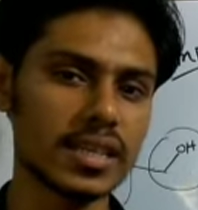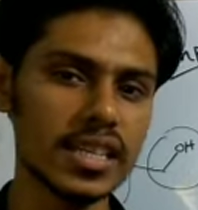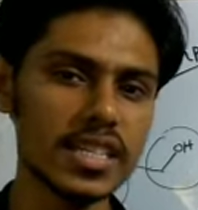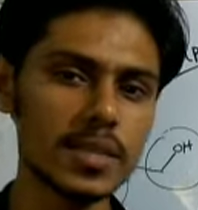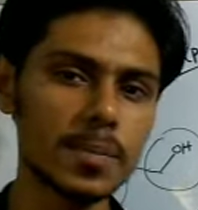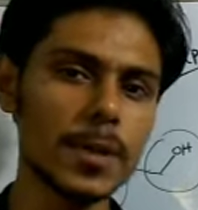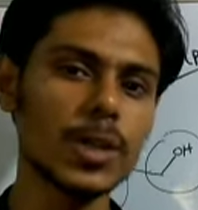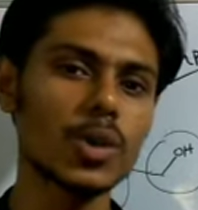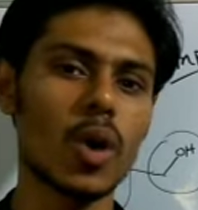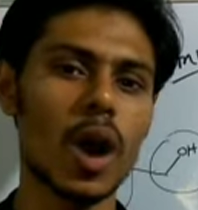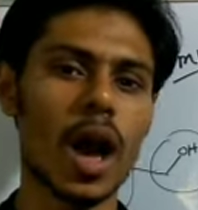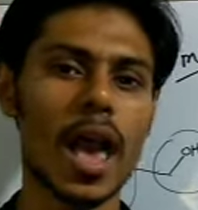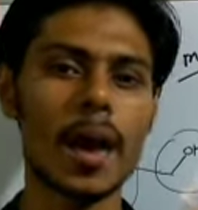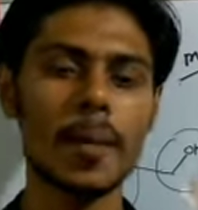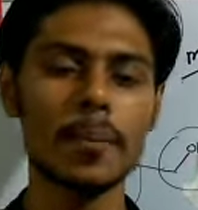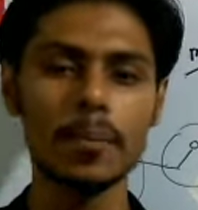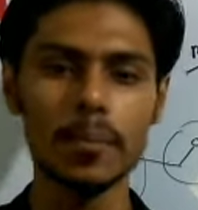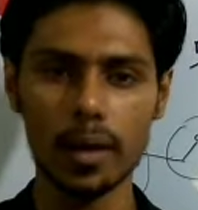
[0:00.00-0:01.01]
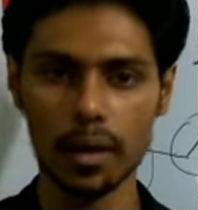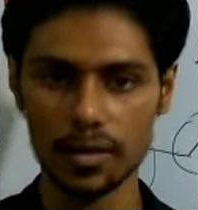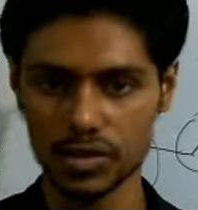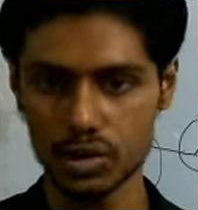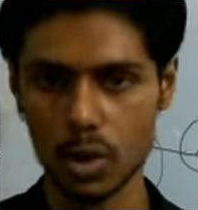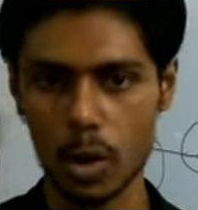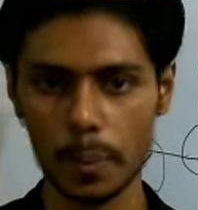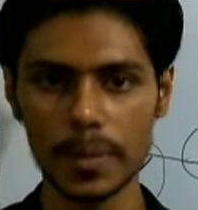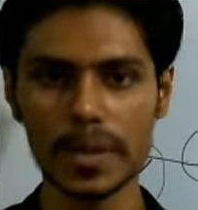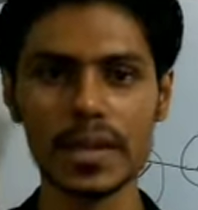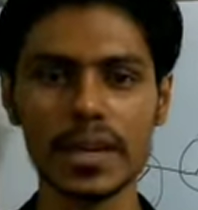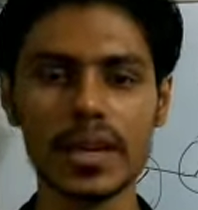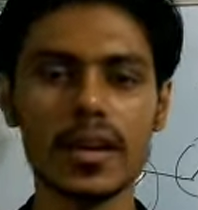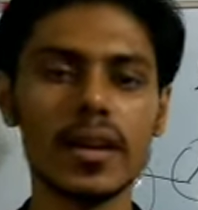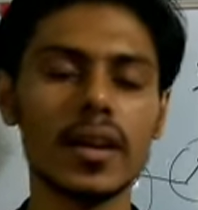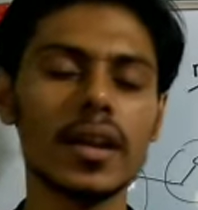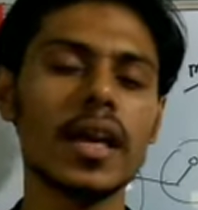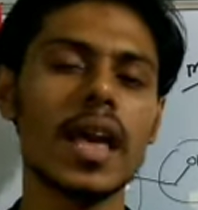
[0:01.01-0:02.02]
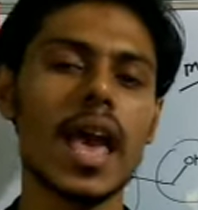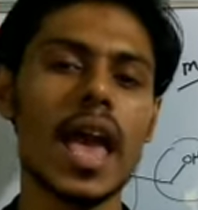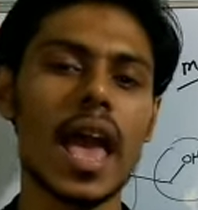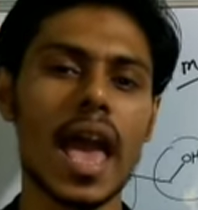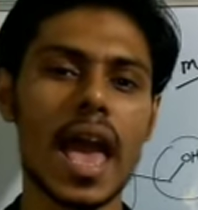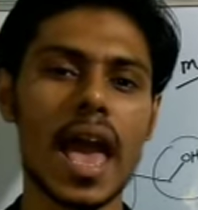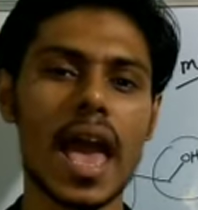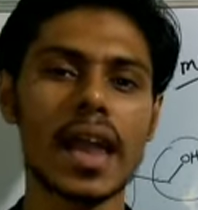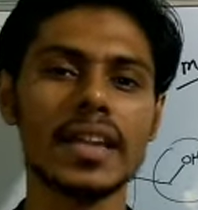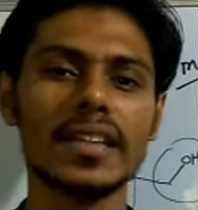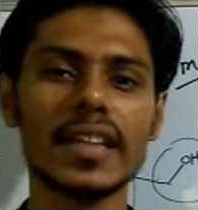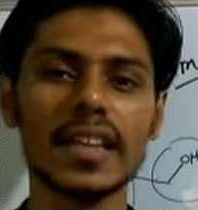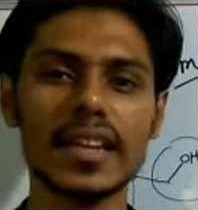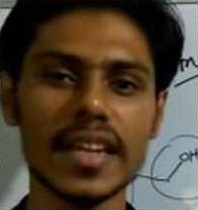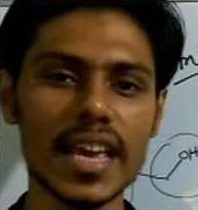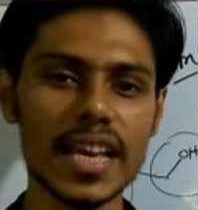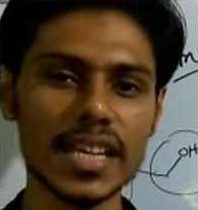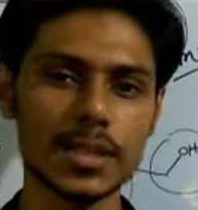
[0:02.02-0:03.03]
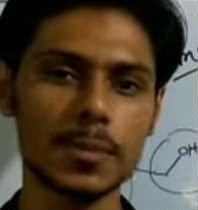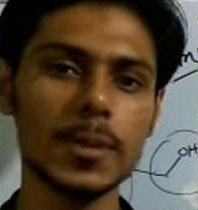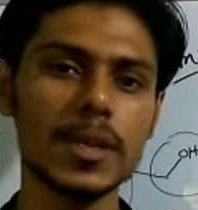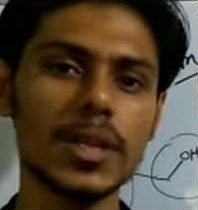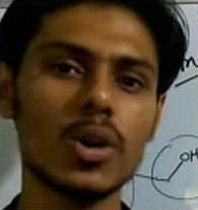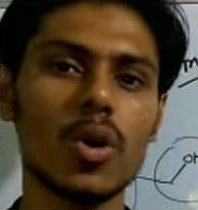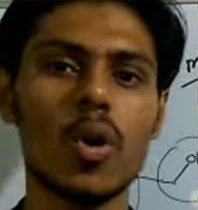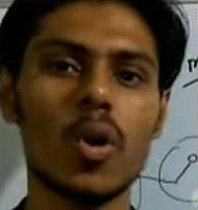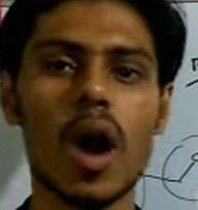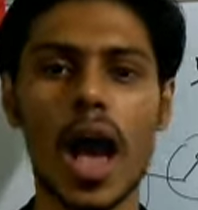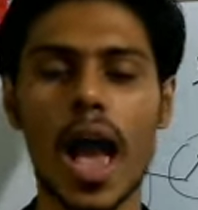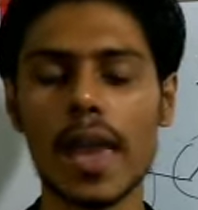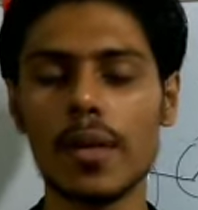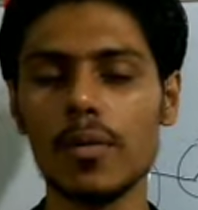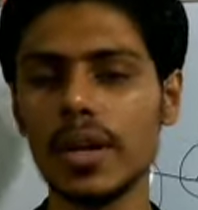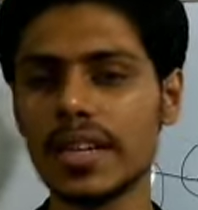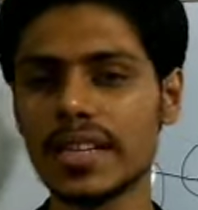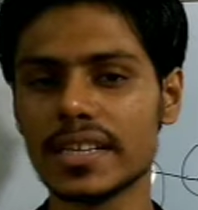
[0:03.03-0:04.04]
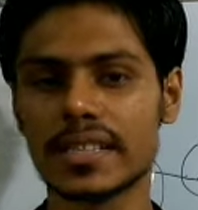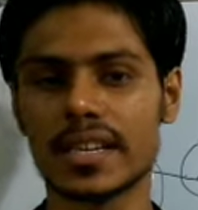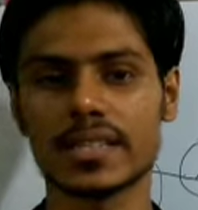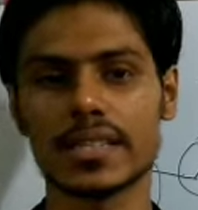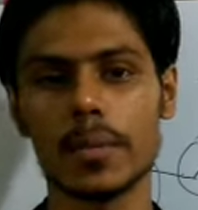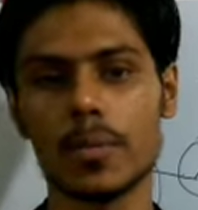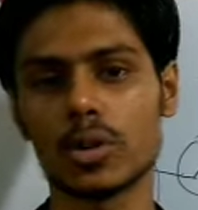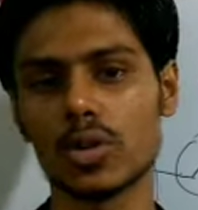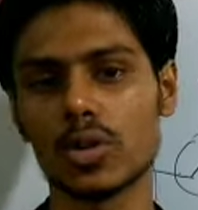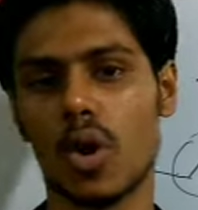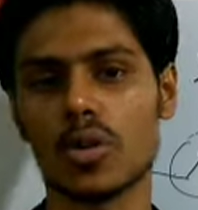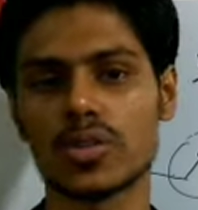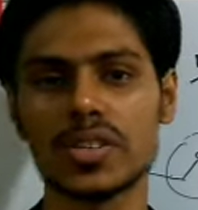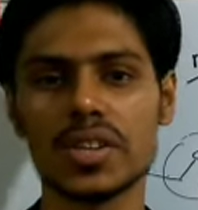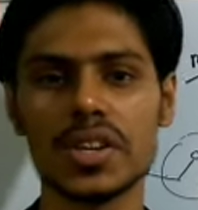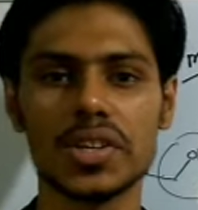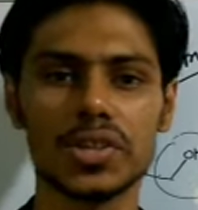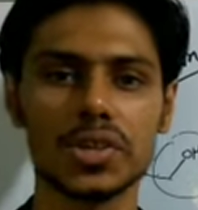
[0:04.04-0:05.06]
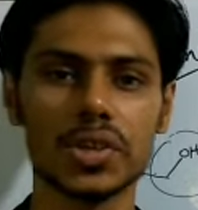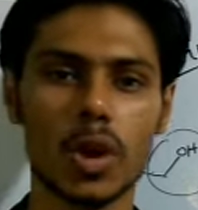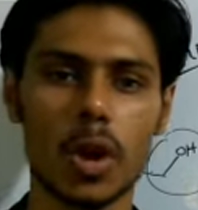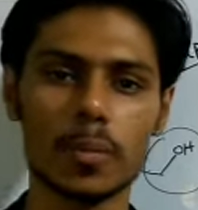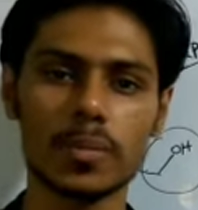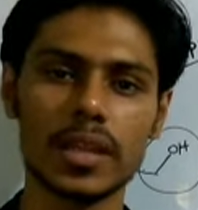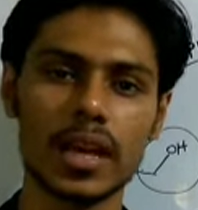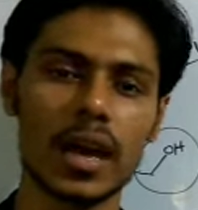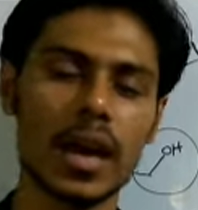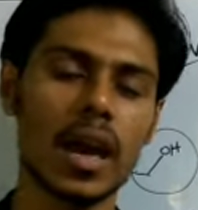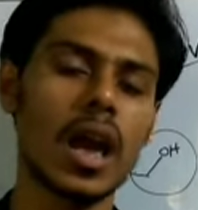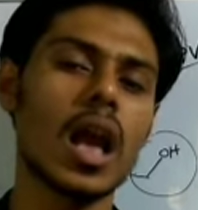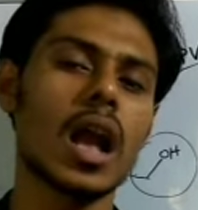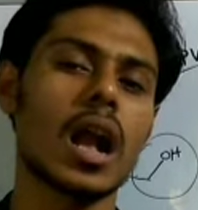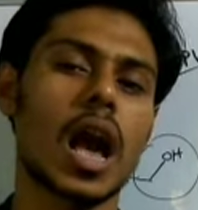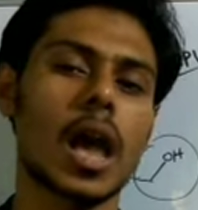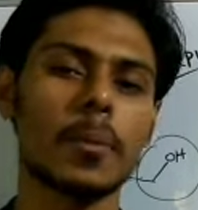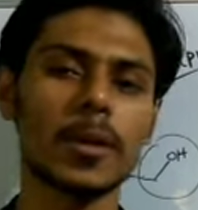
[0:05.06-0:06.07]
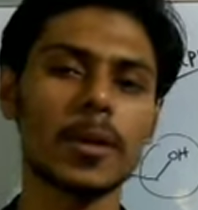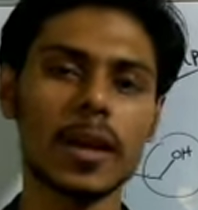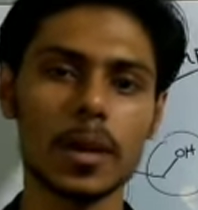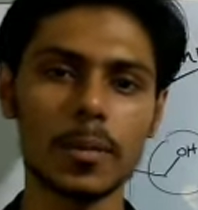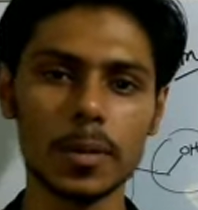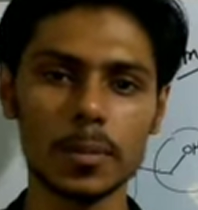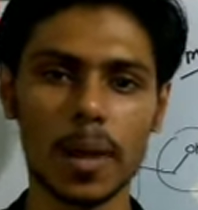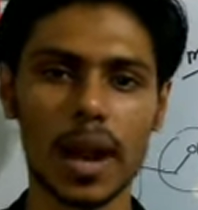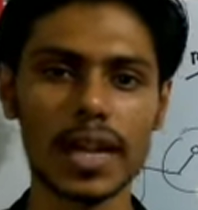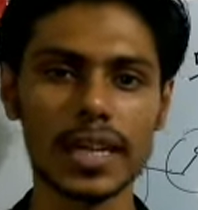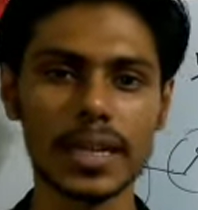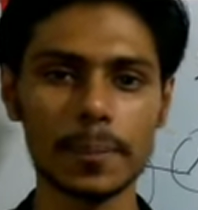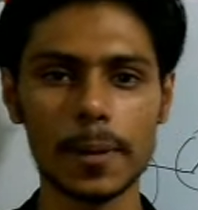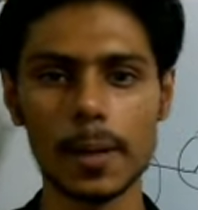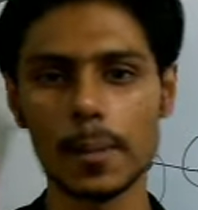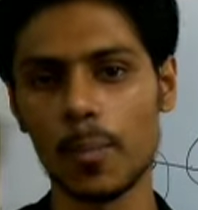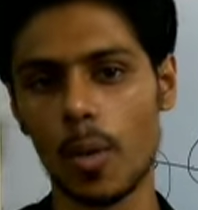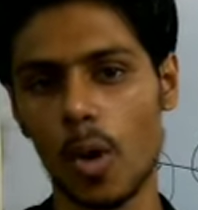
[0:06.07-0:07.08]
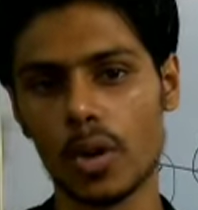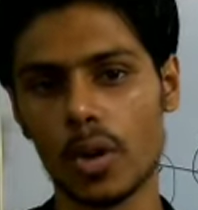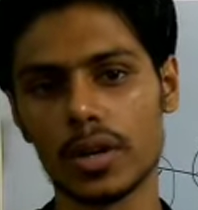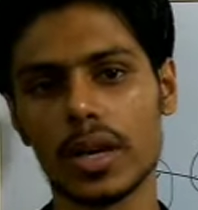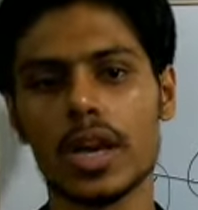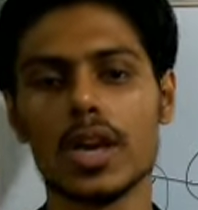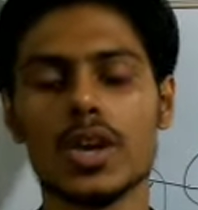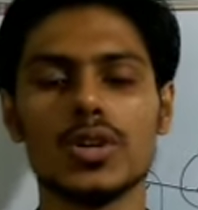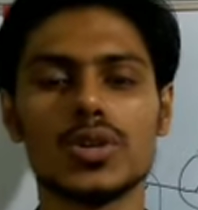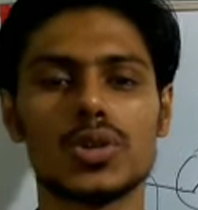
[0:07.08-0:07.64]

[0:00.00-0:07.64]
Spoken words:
this video I am stopping here, and in the next video I will discuss about the oxidation of the carbon-carbon multiple bond.